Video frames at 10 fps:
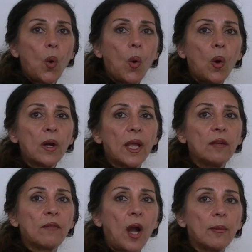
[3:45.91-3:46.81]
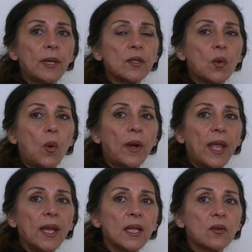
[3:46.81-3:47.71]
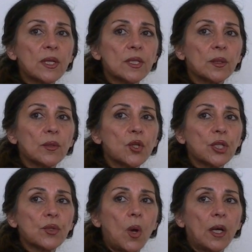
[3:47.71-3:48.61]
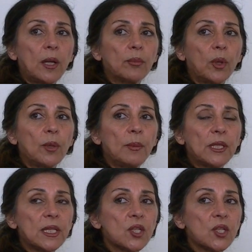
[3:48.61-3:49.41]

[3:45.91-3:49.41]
or environment or any resolution to unemployment